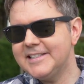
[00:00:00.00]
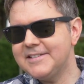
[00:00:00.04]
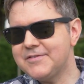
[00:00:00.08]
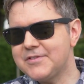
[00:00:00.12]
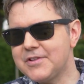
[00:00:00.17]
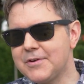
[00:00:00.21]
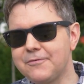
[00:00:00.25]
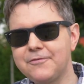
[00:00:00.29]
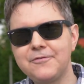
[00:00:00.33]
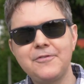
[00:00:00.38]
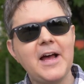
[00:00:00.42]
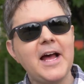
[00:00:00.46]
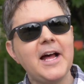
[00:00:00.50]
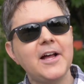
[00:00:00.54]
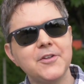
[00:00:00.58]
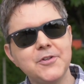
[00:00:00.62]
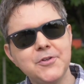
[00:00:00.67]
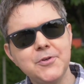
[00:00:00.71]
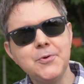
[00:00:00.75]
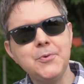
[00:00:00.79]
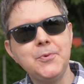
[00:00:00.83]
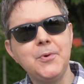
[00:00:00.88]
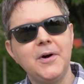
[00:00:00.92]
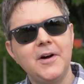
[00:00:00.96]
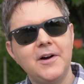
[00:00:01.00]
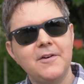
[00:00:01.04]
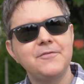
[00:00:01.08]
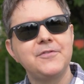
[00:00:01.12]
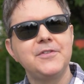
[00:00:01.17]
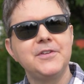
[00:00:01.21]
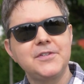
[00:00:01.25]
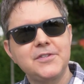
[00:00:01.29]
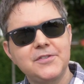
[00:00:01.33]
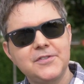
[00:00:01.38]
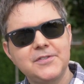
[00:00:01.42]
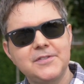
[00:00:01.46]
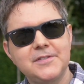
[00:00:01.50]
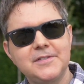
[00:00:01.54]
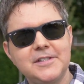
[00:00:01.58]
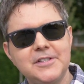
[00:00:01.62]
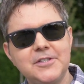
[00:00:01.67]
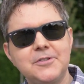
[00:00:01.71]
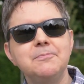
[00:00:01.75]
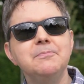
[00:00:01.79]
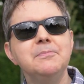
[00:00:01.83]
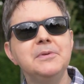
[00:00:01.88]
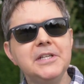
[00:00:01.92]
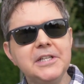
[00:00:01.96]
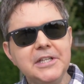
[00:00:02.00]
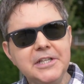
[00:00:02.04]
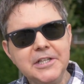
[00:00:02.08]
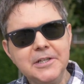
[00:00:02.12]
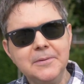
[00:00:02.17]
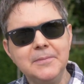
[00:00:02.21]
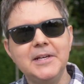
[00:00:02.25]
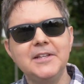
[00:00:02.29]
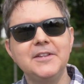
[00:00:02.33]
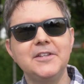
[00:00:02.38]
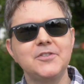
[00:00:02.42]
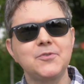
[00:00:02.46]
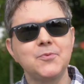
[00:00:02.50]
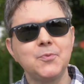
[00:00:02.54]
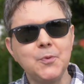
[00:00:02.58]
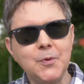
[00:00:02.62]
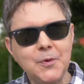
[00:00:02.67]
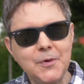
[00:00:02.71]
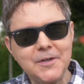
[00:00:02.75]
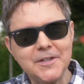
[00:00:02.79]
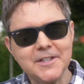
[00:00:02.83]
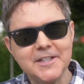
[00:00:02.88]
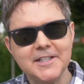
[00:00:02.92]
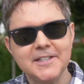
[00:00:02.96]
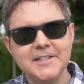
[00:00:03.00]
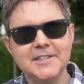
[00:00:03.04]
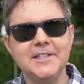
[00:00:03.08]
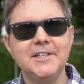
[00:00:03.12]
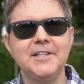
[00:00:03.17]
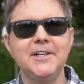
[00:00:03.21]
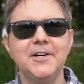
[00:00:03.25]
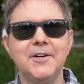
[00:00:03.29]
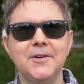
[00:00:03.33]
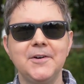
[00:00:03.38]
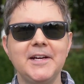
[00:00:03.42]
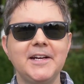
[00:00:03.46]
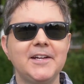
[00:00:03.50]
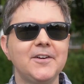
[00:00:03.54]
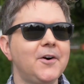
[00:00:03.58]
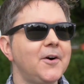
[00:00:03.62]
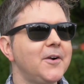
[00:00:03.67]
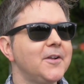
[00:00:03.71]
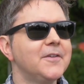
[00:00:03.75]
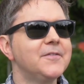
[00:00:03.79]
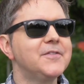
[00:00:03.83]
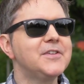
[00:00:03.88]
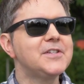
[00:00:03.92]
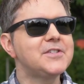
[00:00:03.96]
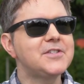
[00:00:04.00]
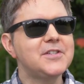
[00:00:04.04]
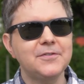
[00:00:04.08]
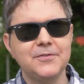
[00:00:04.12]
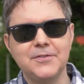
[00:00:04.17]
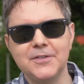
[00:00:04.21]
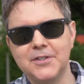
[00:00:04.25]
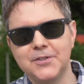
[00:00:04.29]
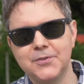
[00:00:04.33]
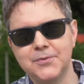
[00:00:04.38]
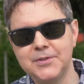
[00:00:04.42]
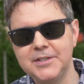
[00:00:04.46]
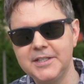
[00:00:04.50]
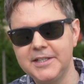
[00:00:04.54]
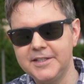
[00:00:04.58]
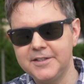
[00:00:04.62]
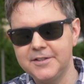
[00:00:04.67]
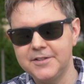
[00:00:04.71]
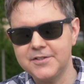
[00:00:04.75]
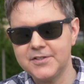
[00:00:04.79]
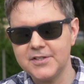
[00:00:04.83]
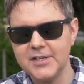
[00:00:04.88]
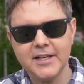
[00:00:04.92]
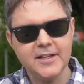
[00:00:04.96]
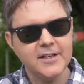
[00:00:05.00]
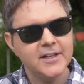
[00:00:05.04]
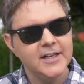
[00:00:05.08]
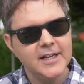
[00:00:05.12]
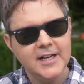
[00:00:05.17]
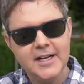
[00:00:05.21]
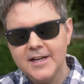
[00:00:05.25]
the value of this medium and this work, and all of these different creators. And